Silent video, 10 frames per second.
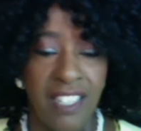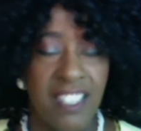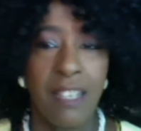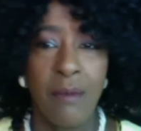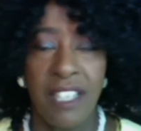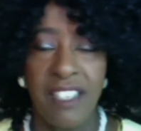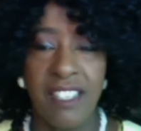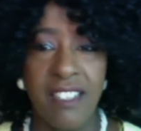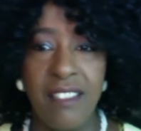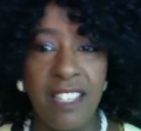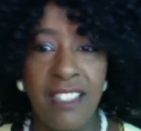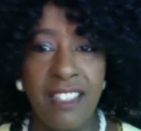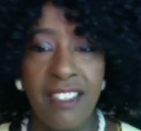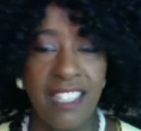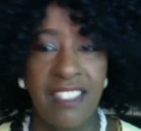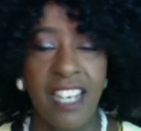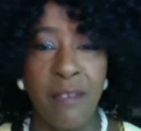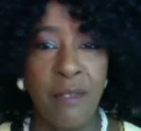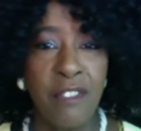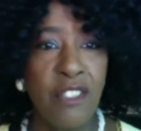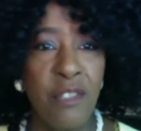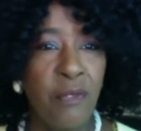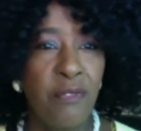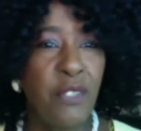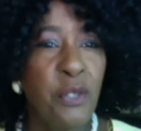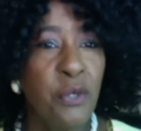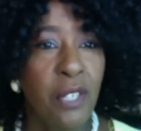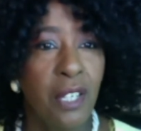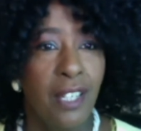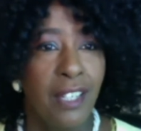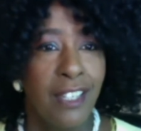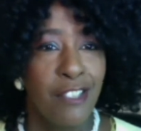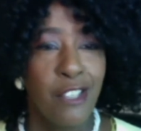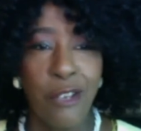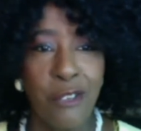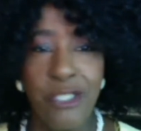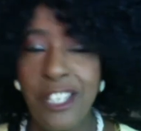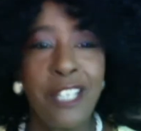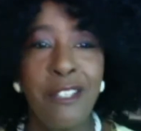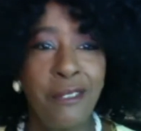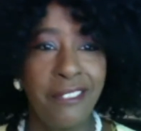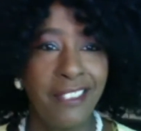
stomachs, and this time to do with food. So see you